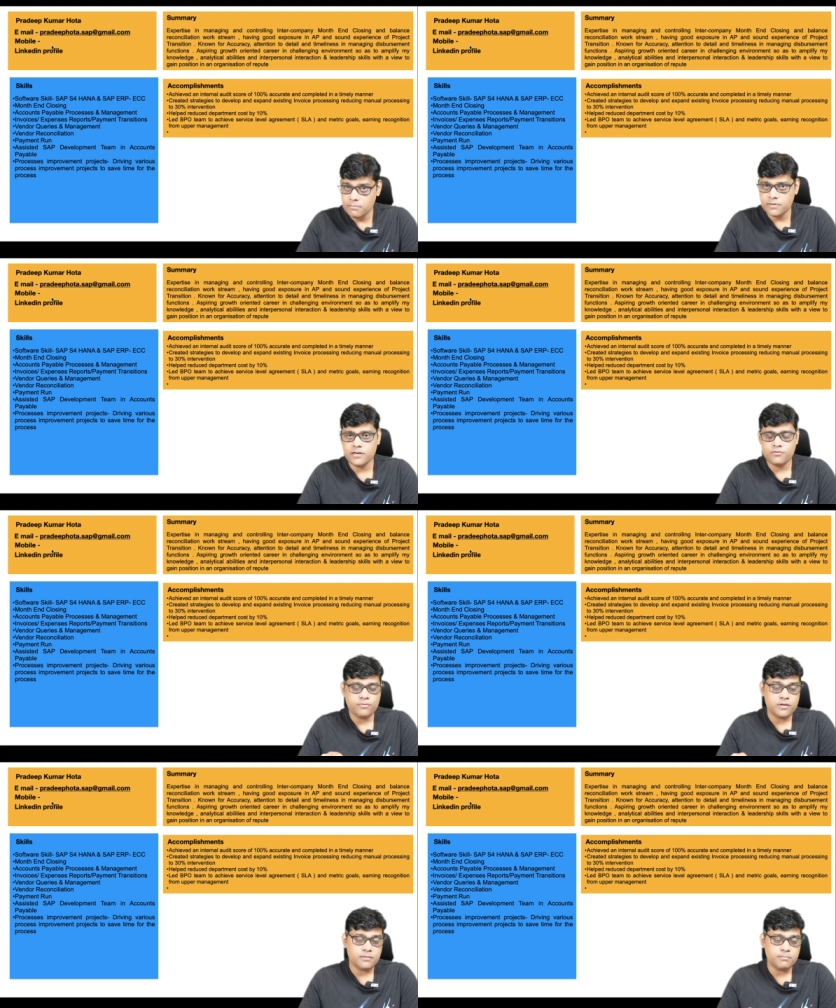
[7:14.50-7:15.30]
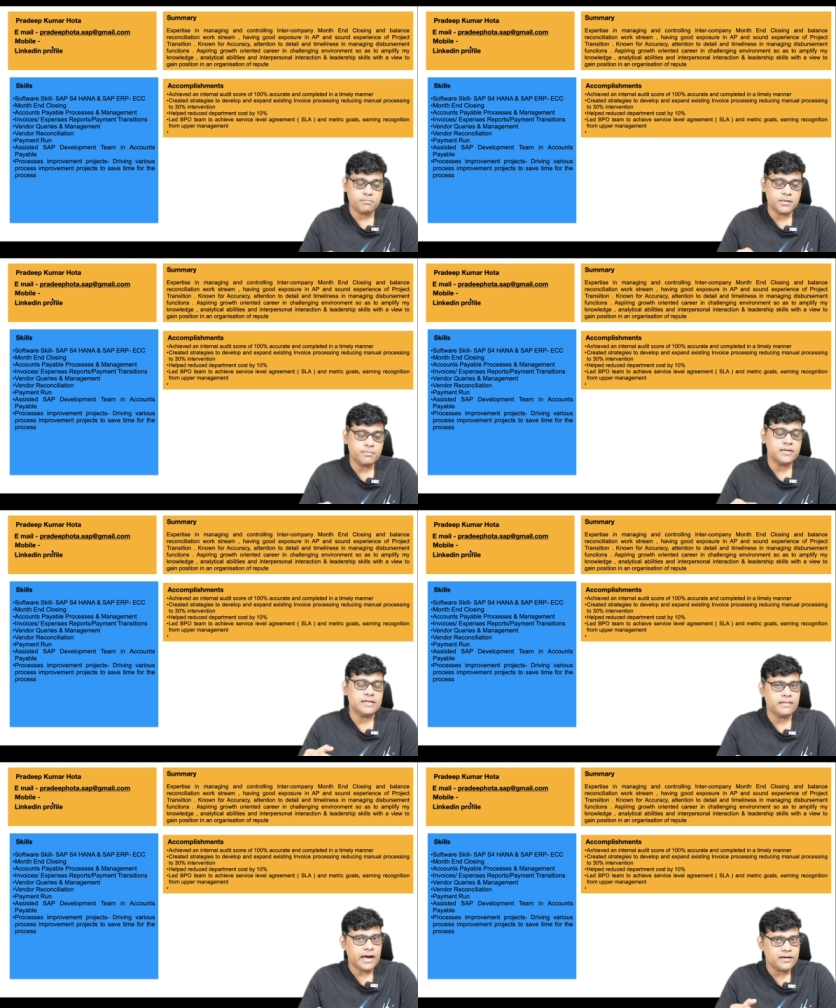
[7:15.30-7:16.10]
net, uh, people
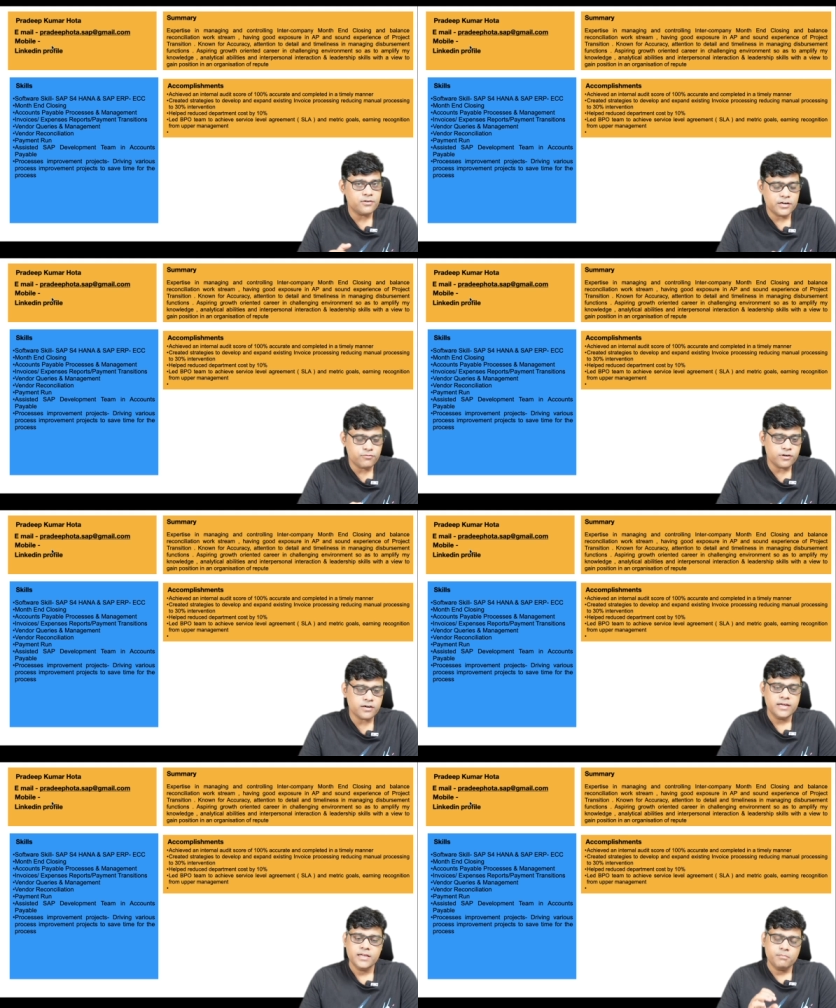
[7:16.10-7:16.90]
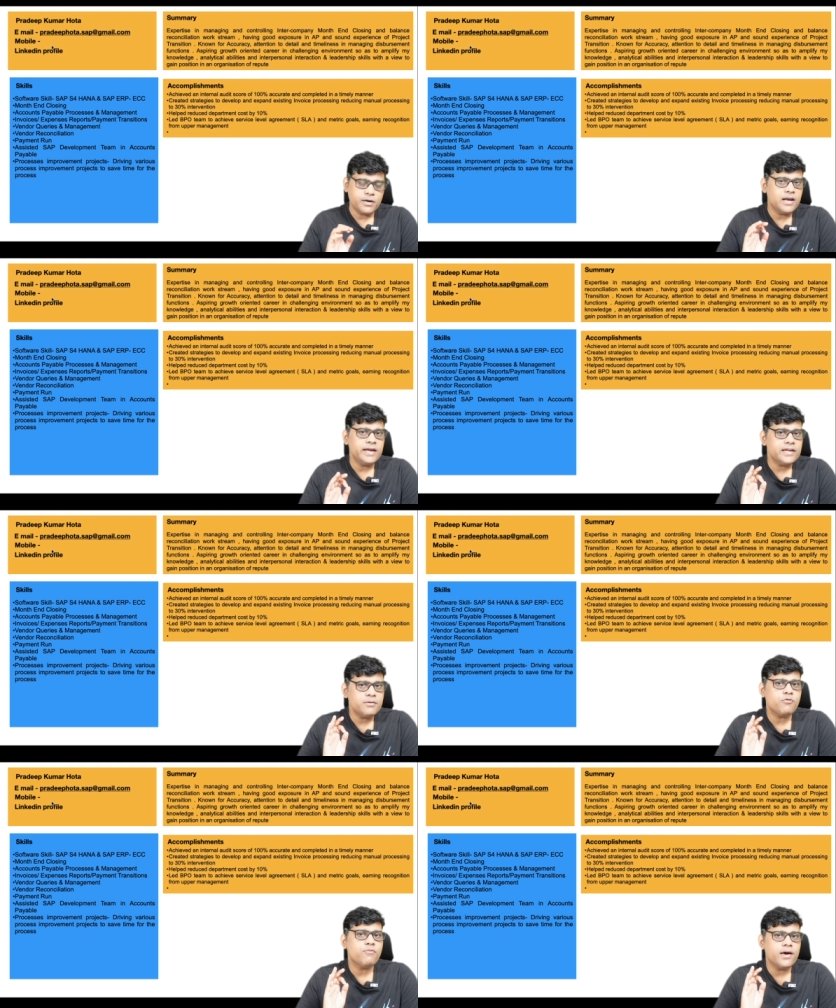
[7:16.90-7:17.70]
in that network but
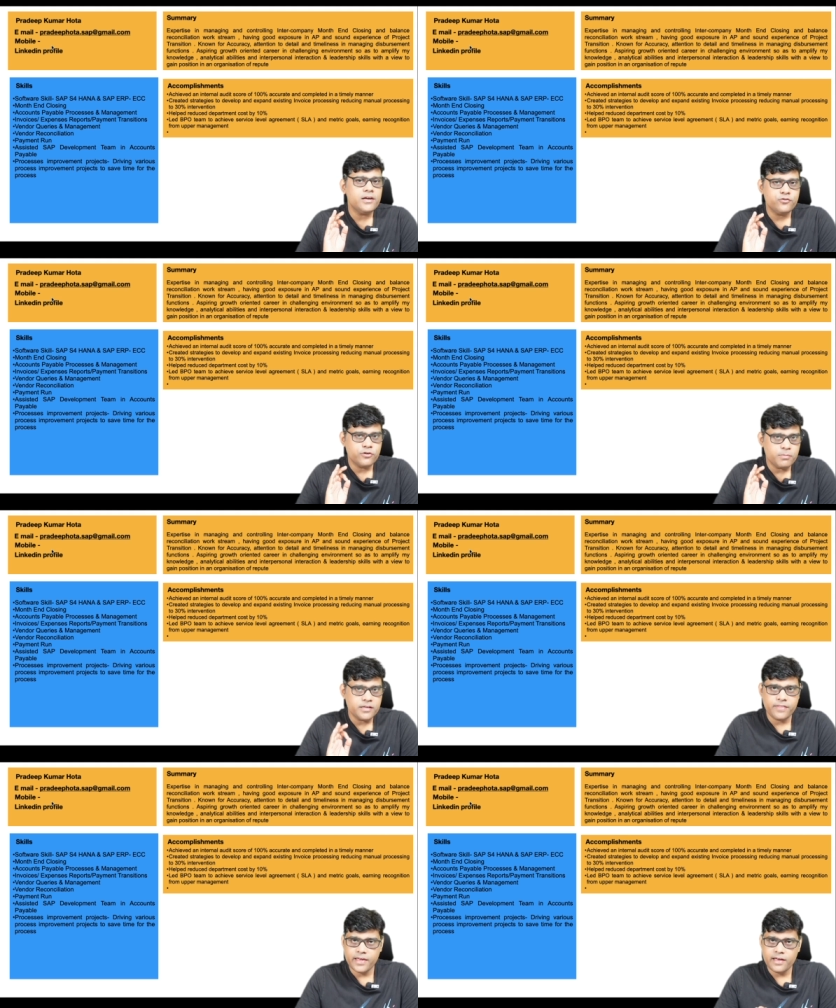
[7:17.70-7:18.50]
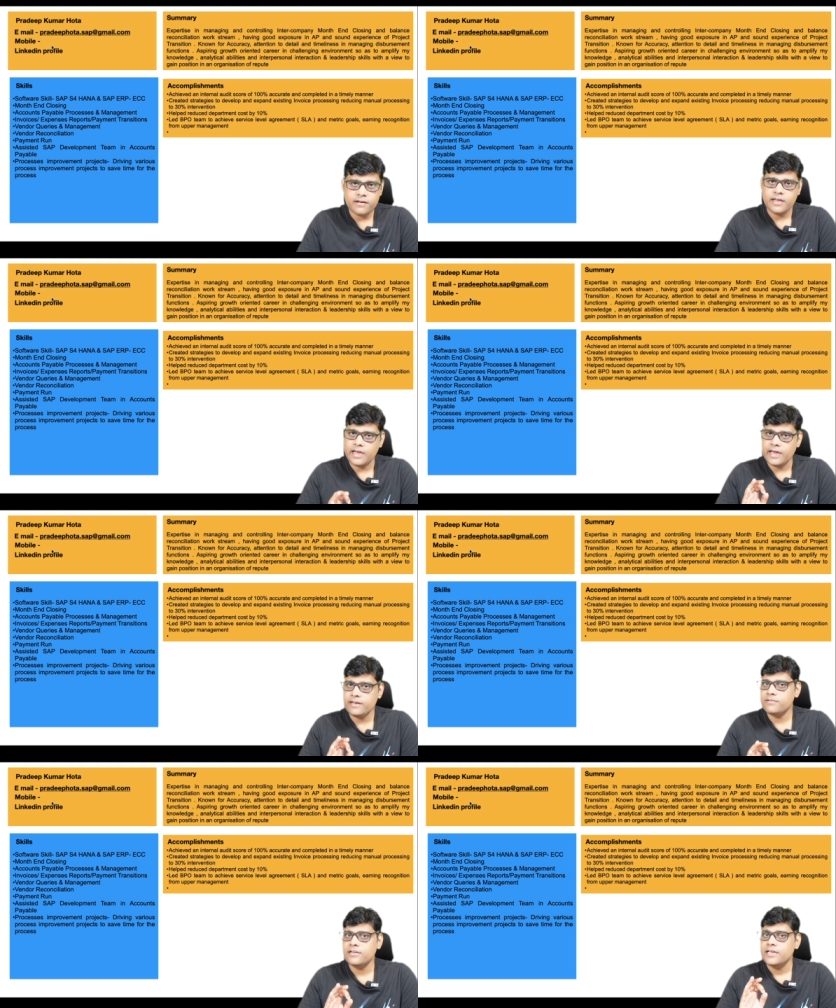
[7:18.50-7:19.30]
LinkedIn profile should be there
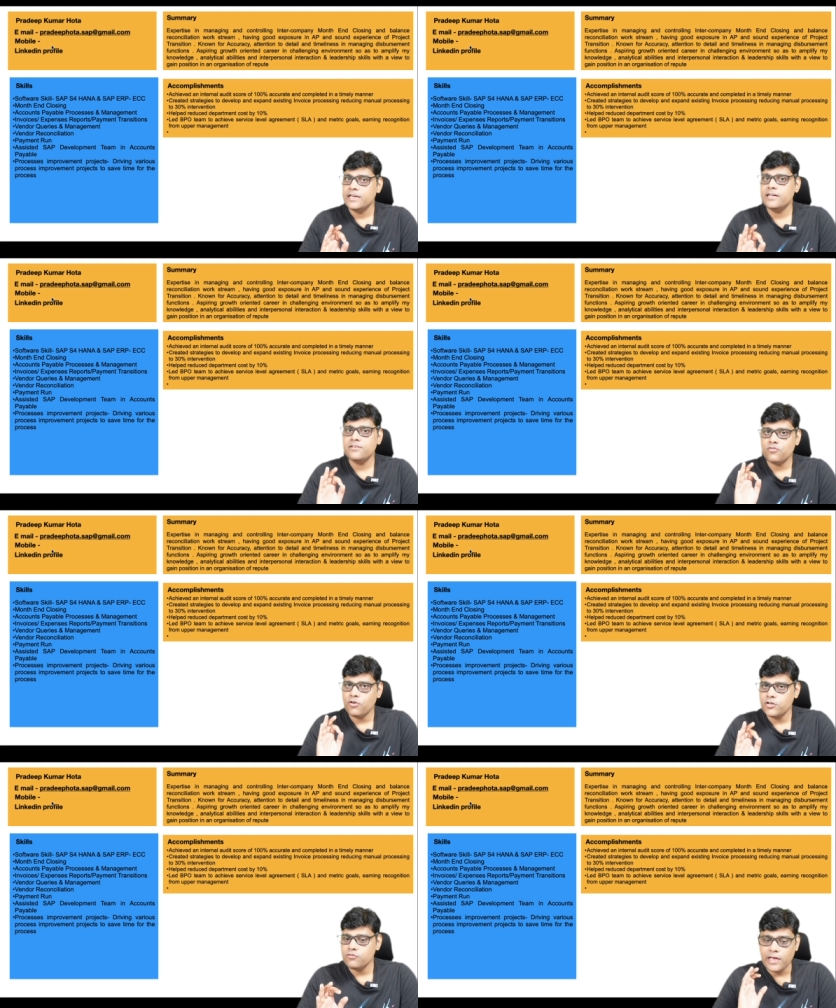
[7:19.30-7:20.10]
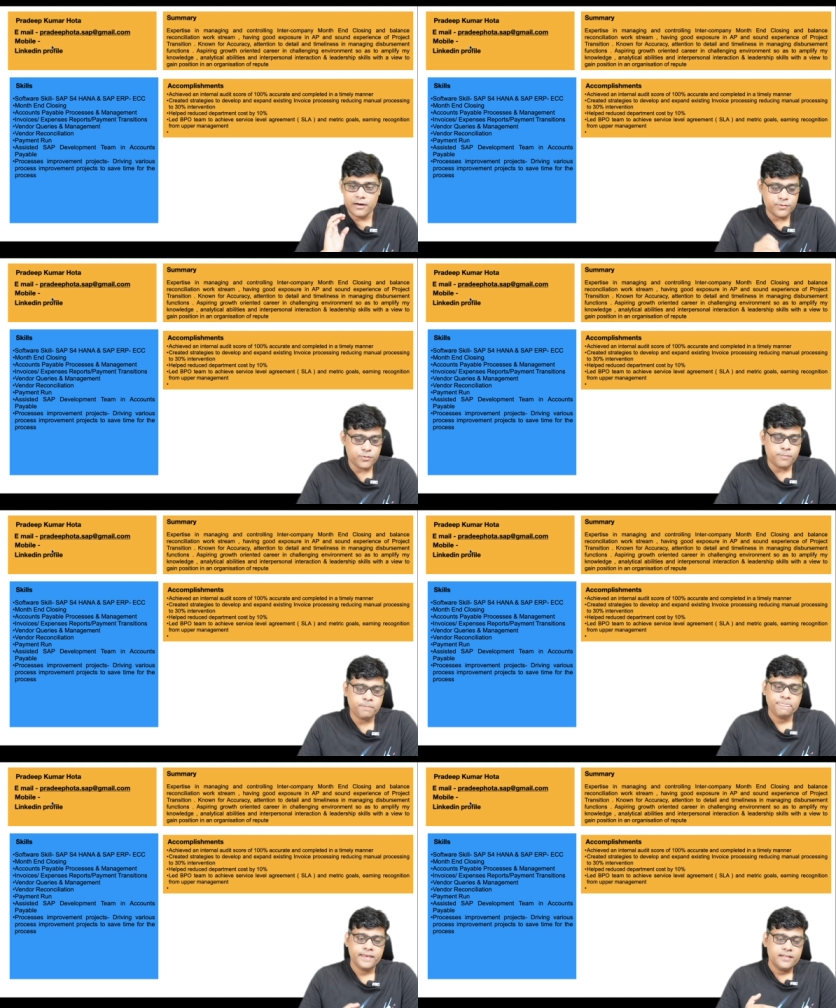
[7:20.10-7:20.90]
and it is going to help you.
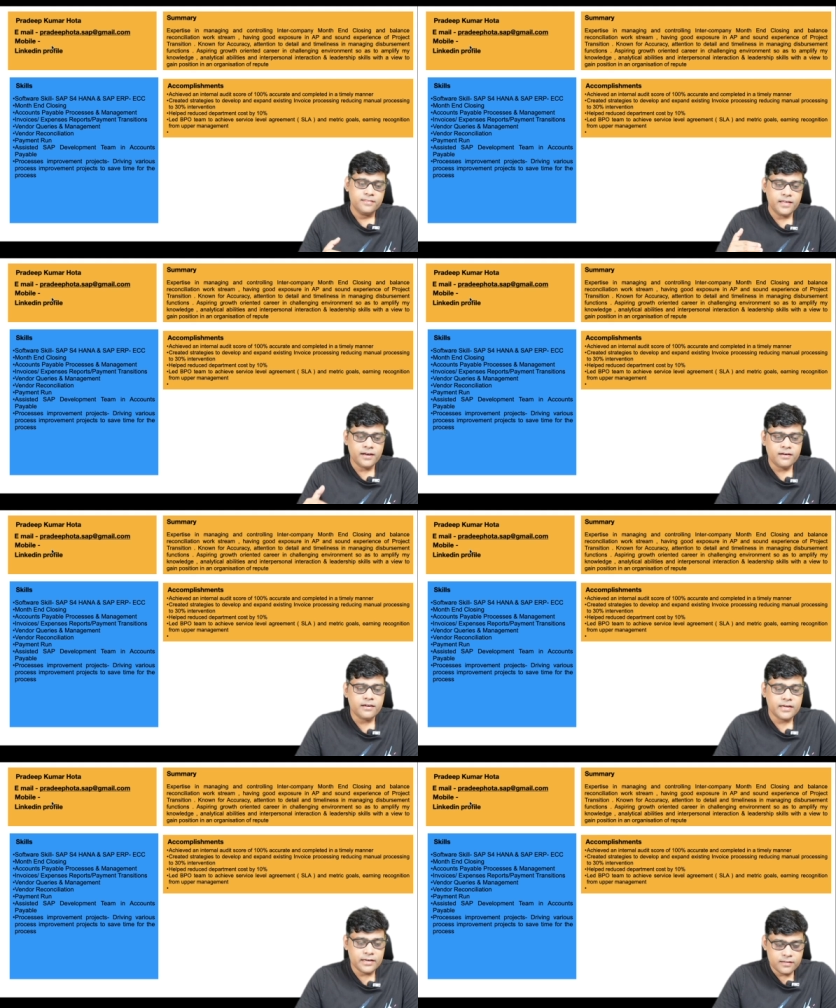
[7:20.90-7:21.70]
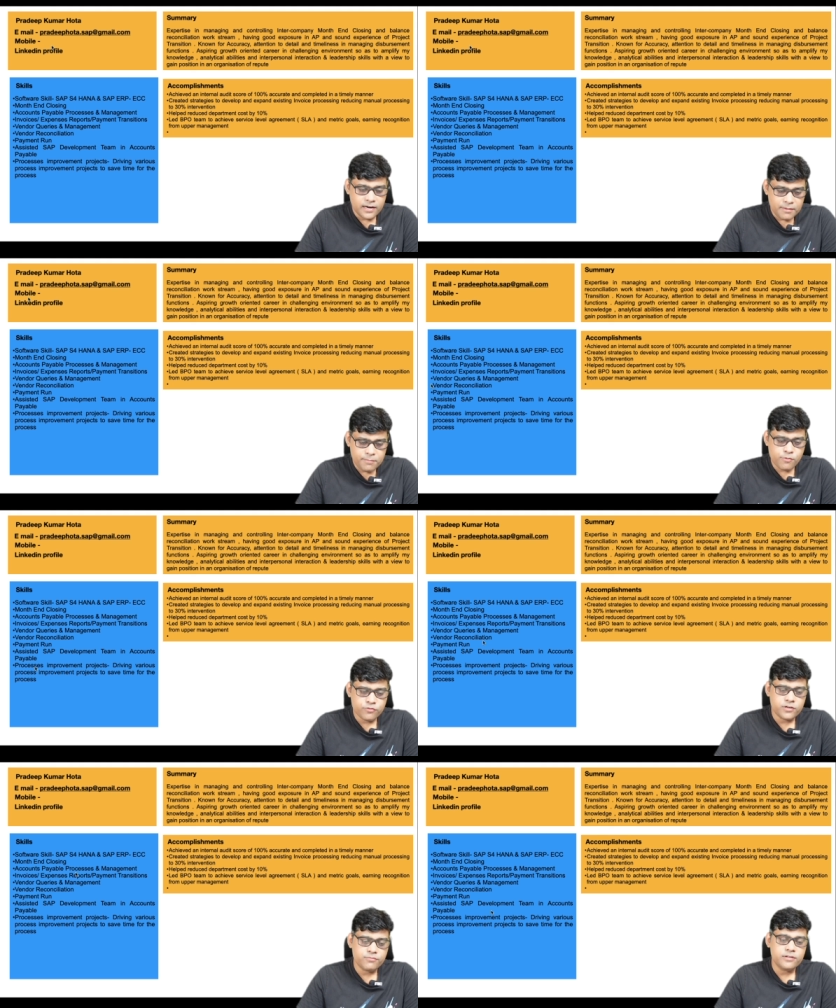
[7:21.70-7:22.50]
Then in the left
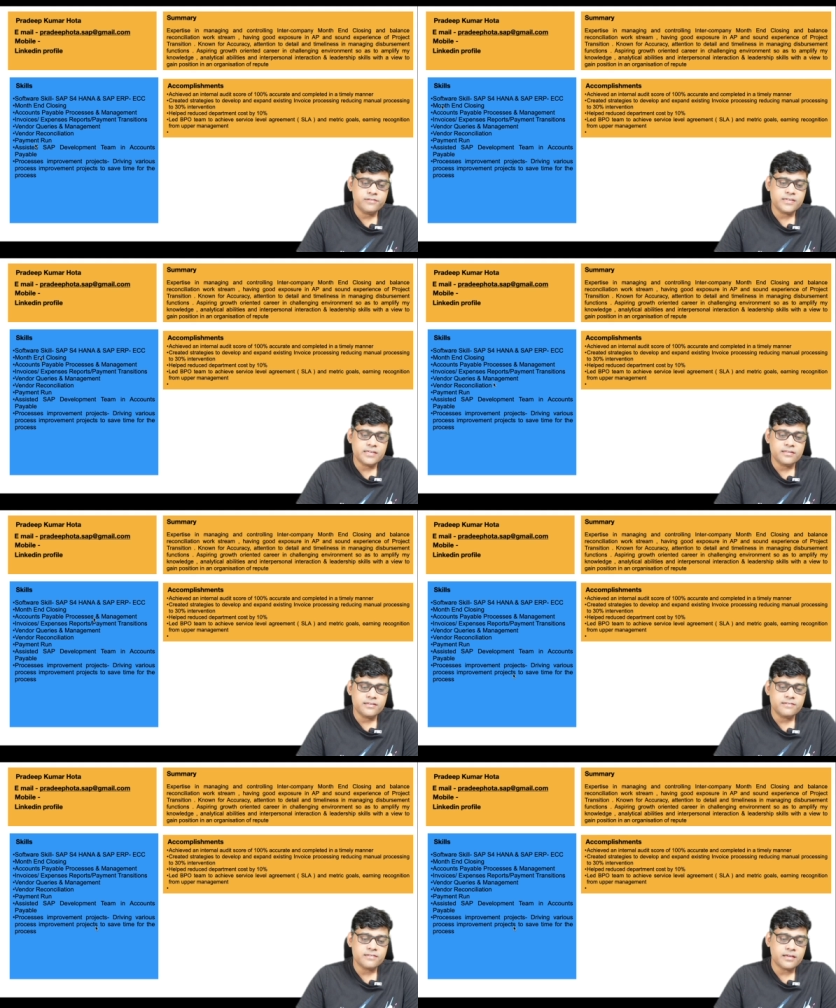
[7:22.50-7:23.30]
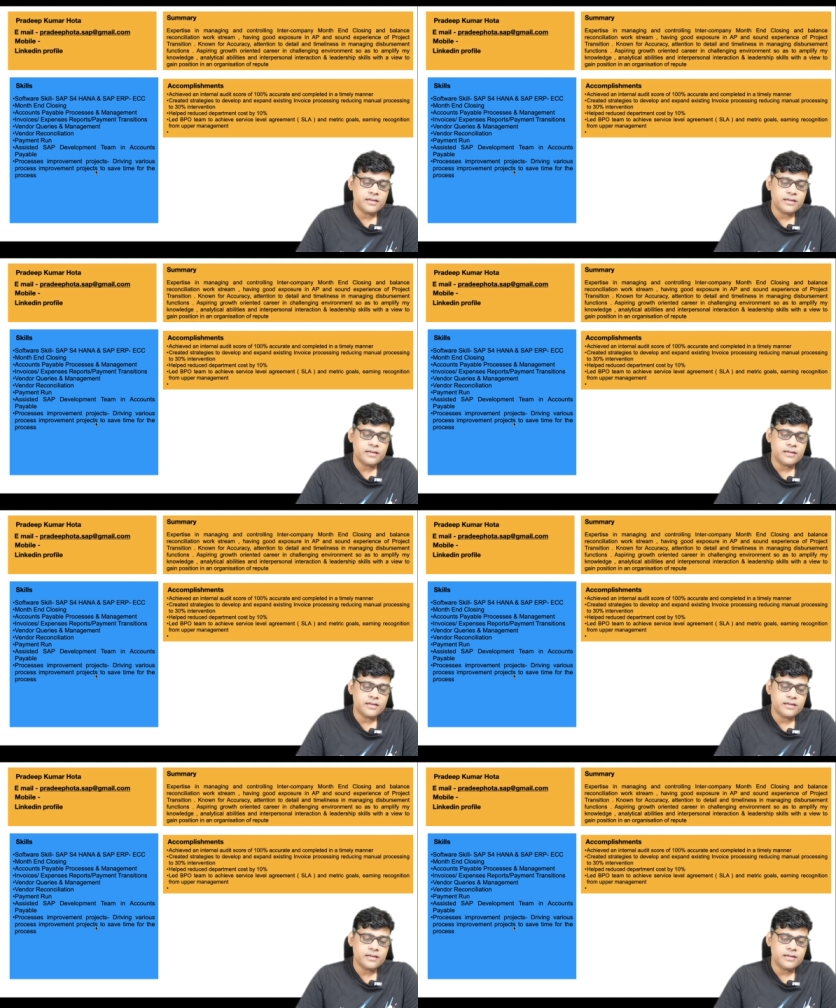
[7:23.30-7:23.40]
portion if you'll see in this